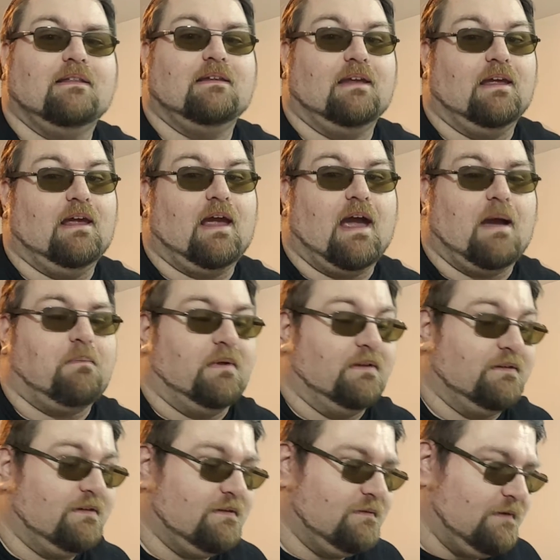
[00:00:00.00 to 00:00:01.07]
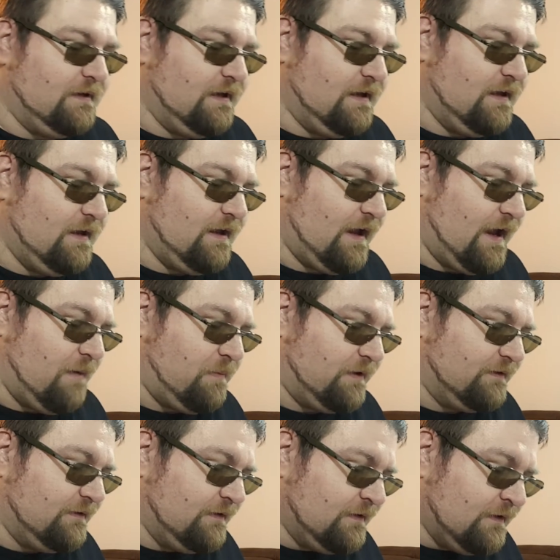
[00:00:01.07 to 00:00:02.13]
It happens. It
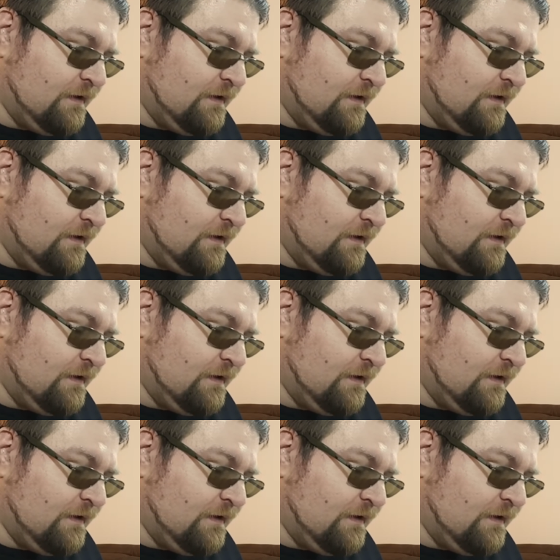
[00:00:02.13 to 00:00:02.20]
happens.